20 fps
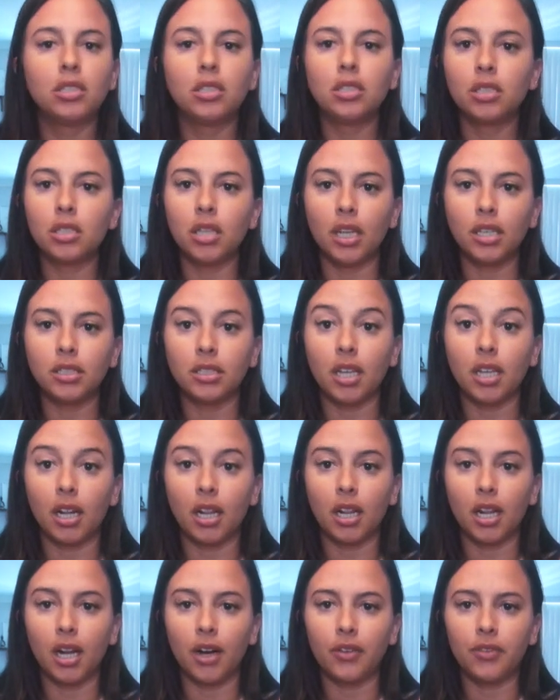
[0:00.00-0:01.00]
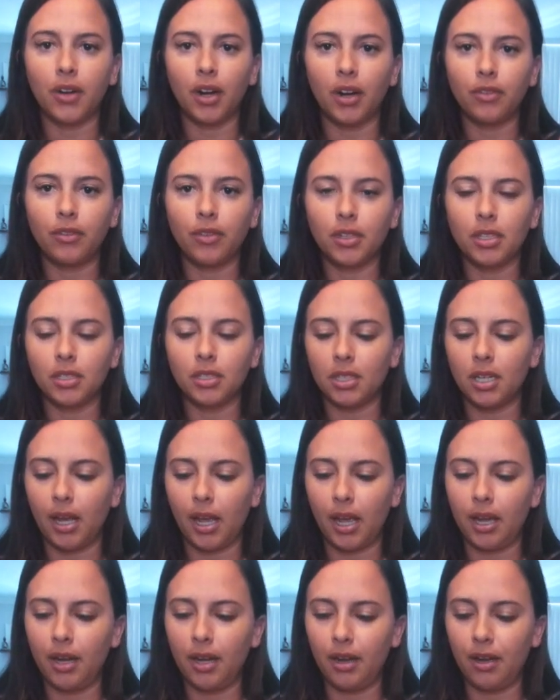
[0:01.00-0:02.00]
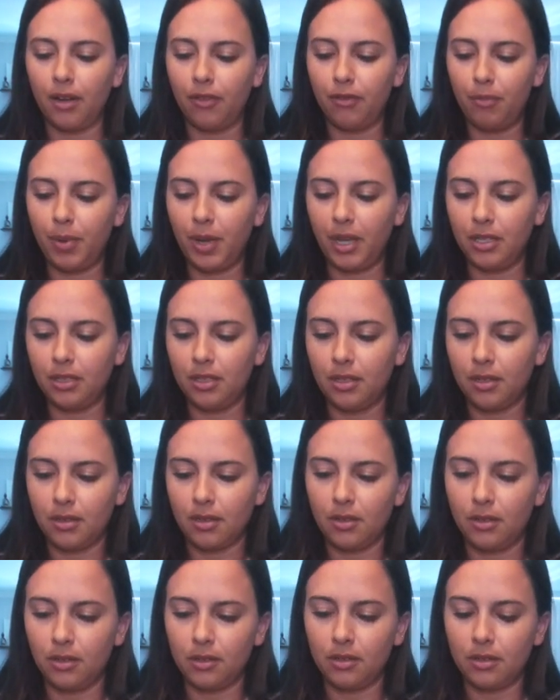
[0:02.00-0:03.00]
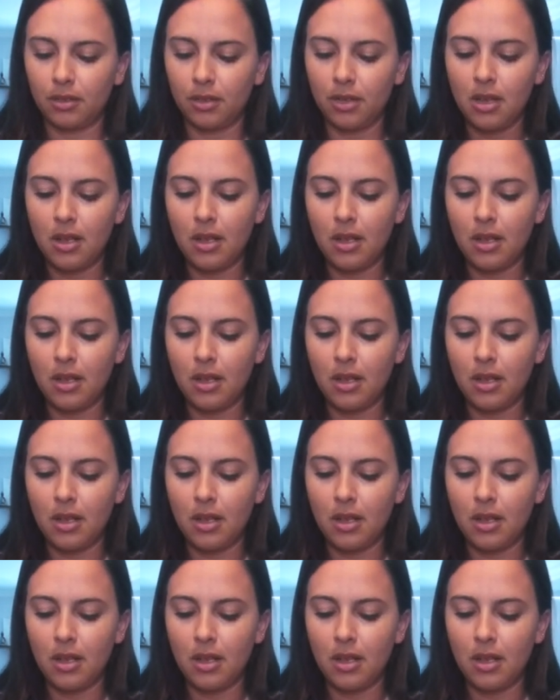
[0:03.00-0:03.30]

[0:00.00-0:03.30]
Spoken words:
Let's get a clarifier for this Nine of Pentacles.